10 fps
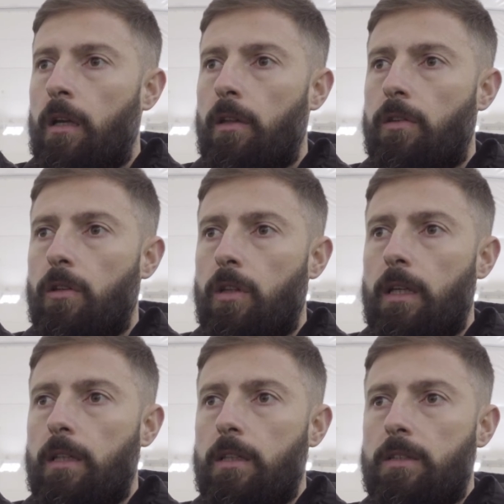thought
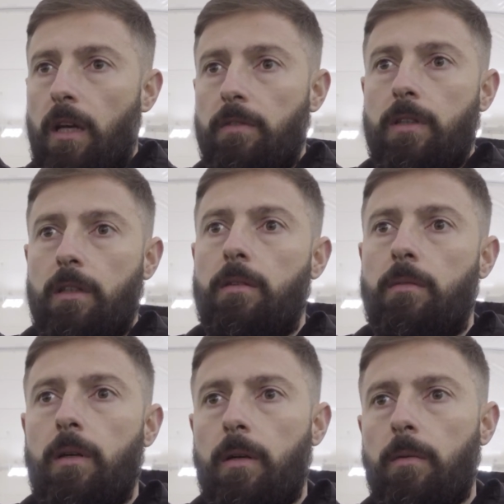that he deserved
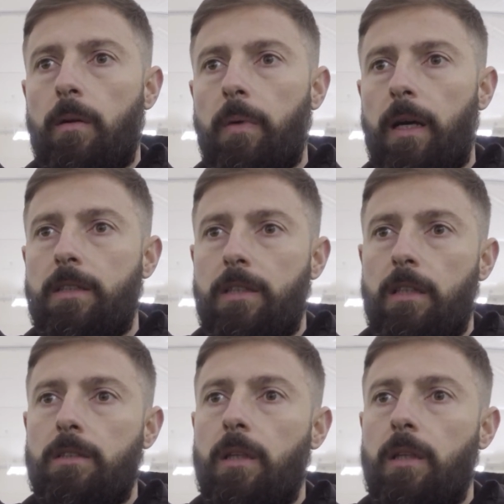a better chance